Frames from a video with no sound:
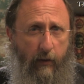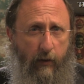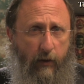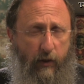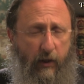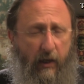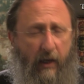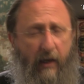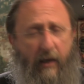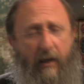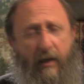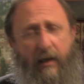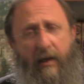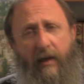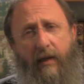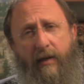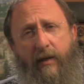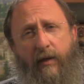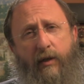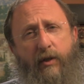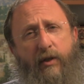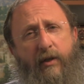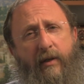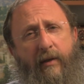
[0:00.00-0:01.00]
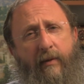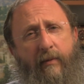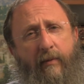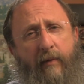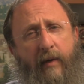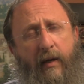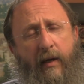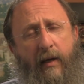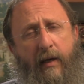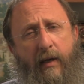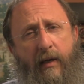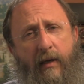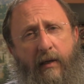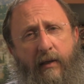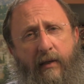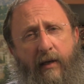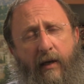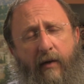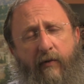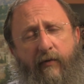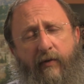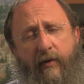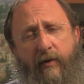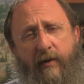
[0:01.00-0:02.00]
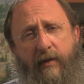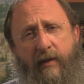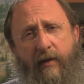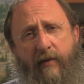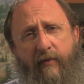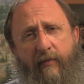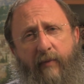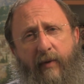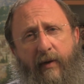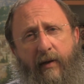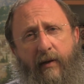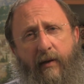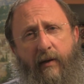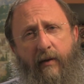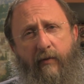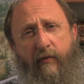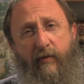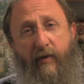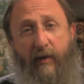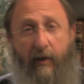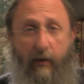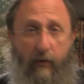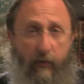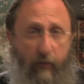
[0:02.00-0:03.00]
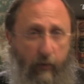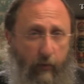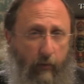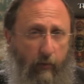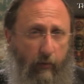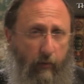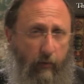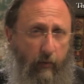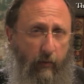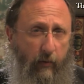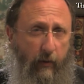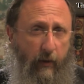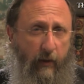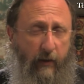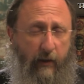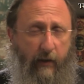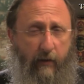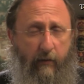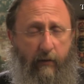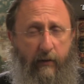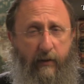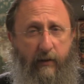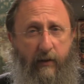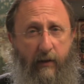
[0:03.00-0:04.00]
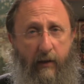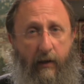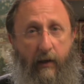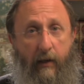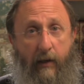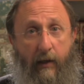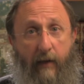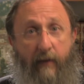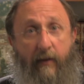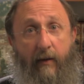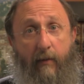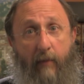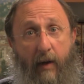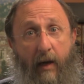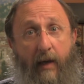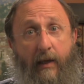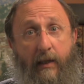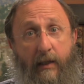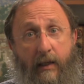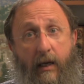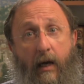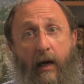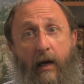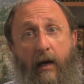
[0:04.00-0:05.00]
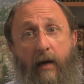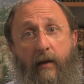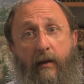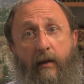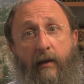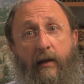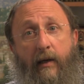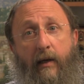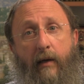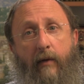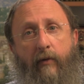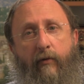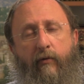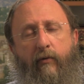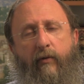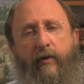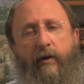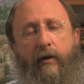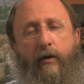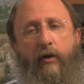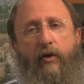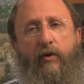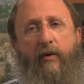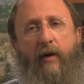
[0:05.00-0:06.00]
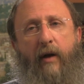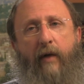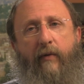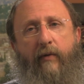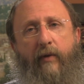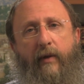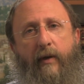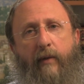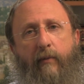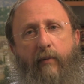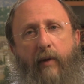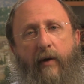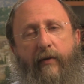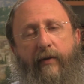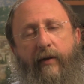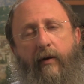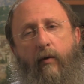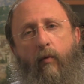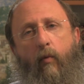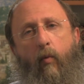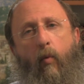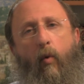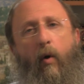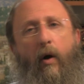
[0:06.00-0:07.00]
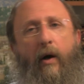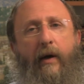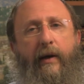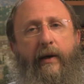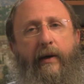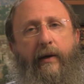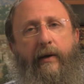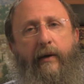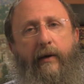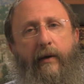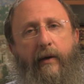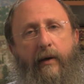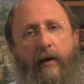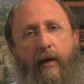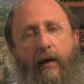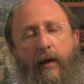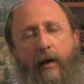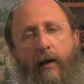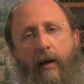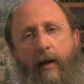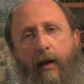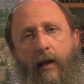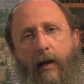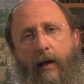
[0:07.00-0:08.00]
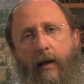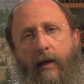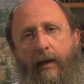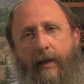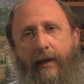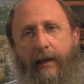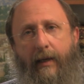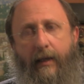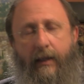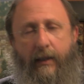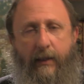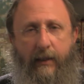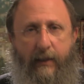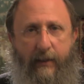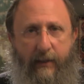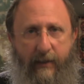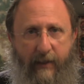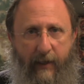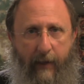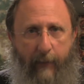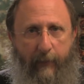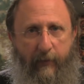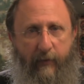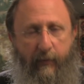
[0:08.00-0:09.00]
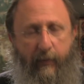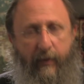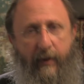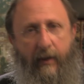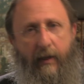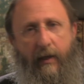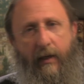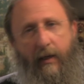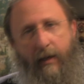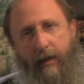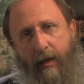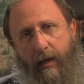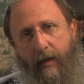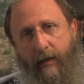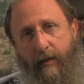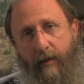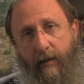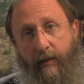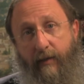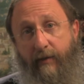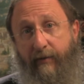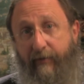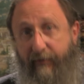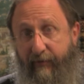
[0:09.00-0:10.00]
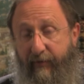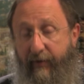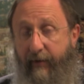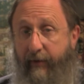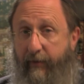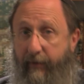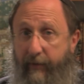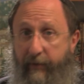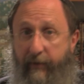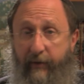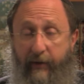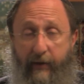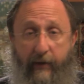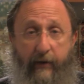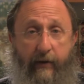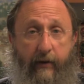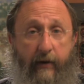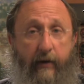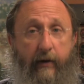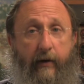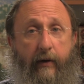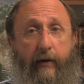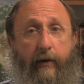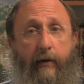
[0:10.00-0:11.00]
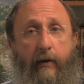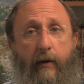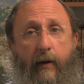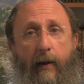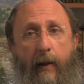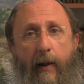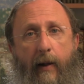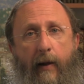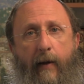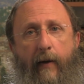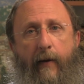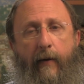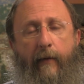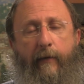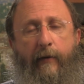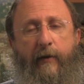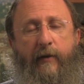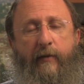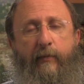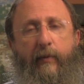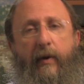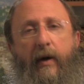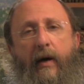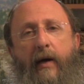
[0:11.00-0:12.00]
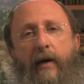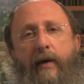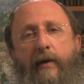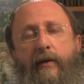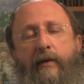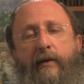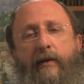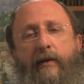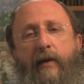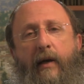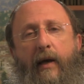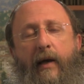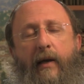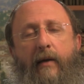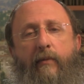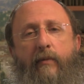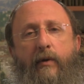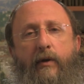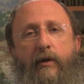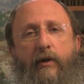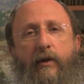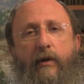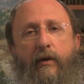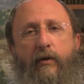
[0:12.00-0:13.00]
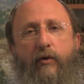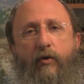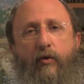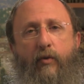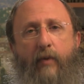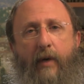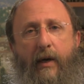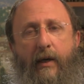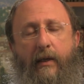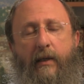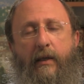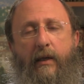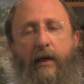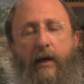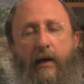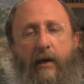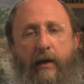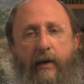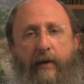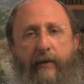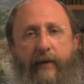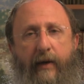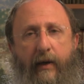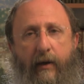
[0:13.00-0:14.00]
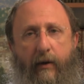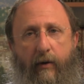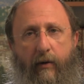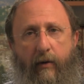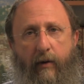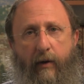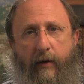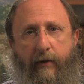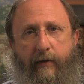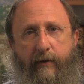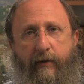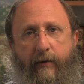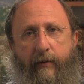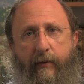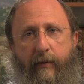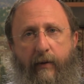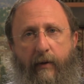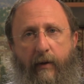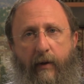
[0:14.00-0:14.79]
Shlach lecha anashim, send for yourself men viaturu at Eretz Canaan, let them untie the land through their traveling, by their walking, in steps being connected to faith in God. The spies had a mission to untie that knot.